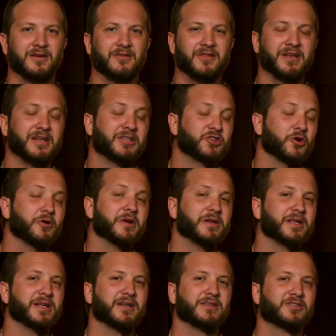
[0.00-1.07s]
then
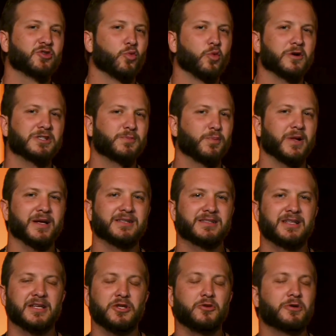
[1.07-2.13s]
eternity is the worst place
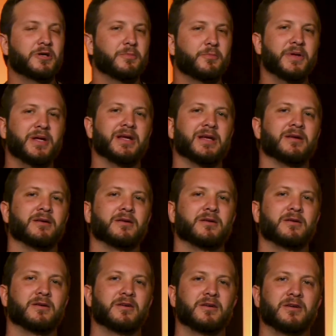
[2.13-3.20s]
that you could be
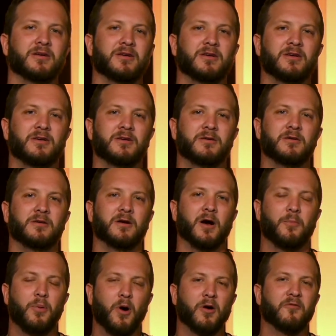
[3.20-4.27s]

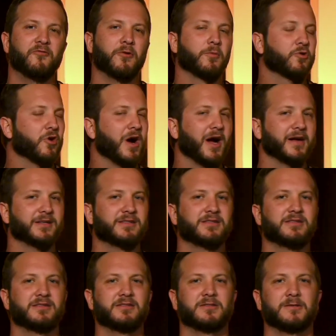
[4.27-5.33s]
apart from
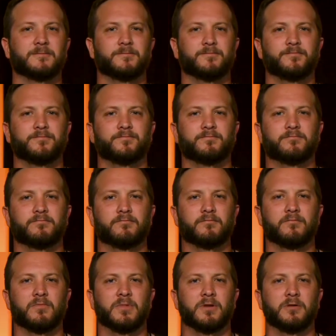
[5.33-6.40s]
Christ,
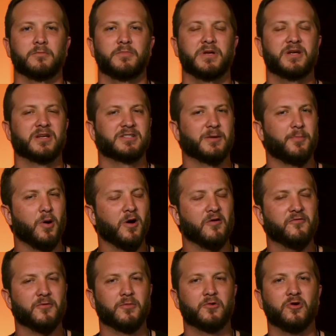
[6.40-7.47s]
because apart
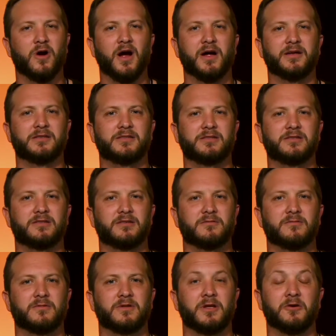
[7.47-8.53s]
from Christ,
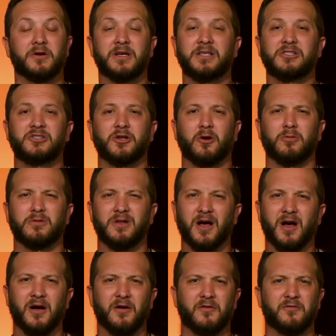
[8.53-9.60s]
there is no
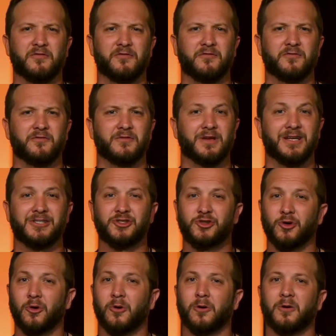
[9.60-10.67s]
love and
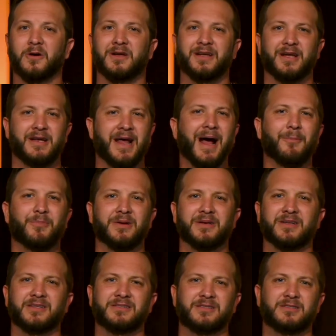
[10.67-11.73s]
joy and
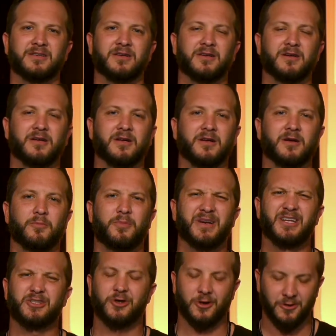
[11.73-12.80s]
happiness, but
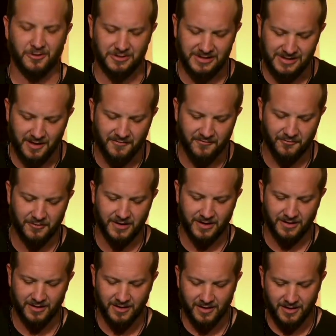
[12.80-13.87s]
eternal suffering
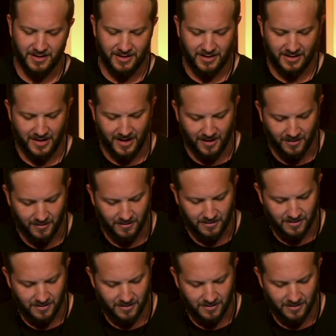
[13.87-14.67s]
in hell.